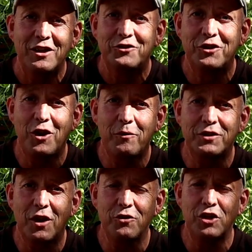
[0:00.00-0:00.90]
to Nova
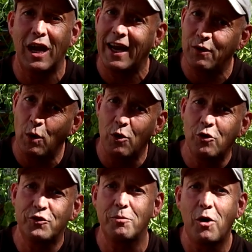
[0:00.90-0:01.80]
Scotia, and
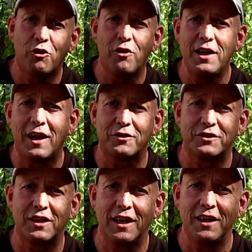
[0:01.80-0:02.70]
welcome to my
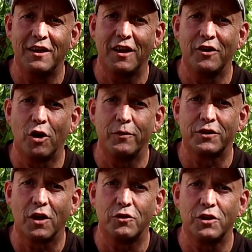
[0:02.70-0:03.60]
greenhouse in Nova
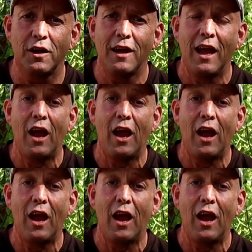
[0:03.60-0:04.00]
Scotia,